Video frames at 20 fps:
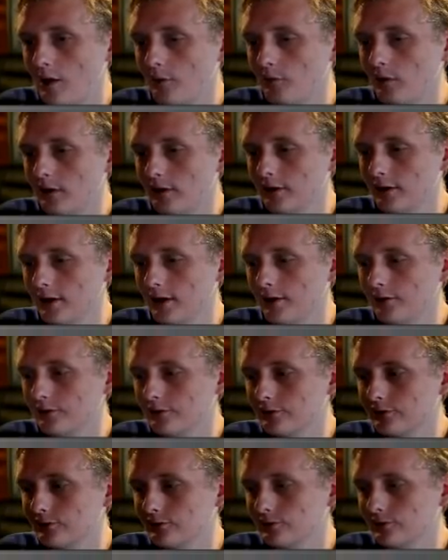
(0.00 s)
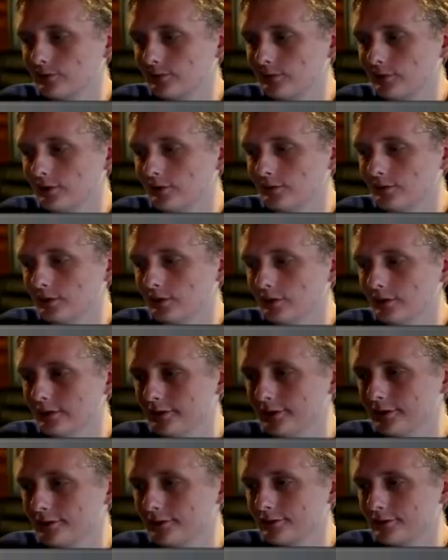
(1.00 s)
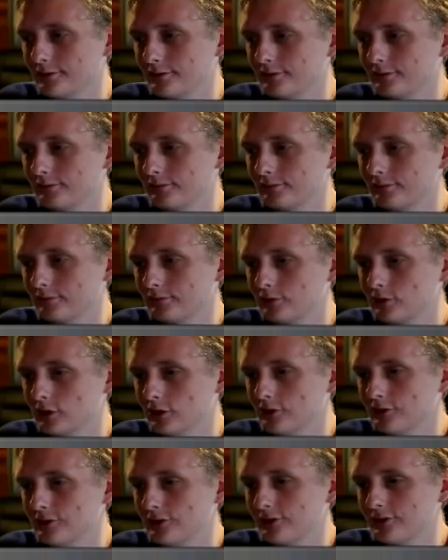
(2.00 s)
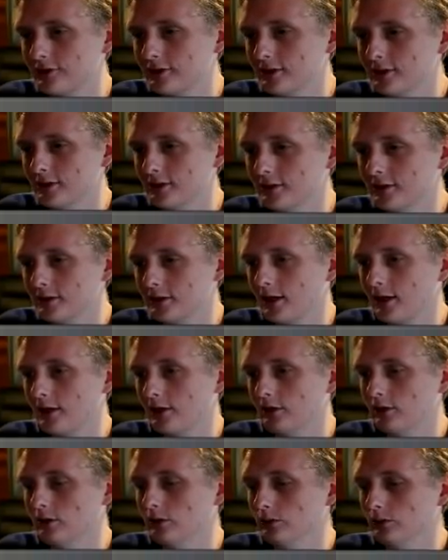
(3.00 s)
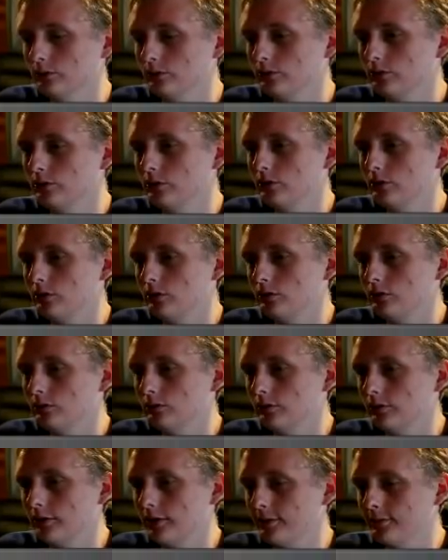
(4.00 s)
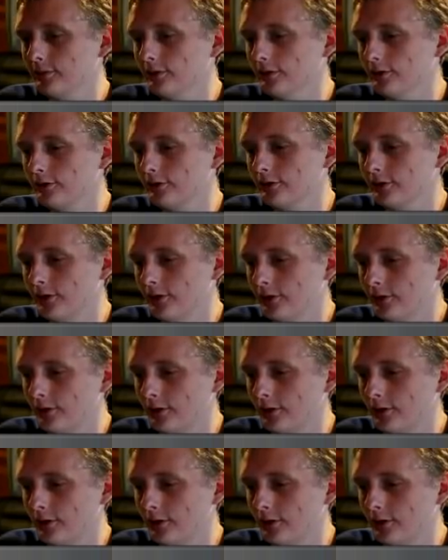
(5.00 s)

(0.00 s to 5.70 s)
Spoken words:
want an Iris or something, but like, chances of seeing it, kind of low. We'll keep this.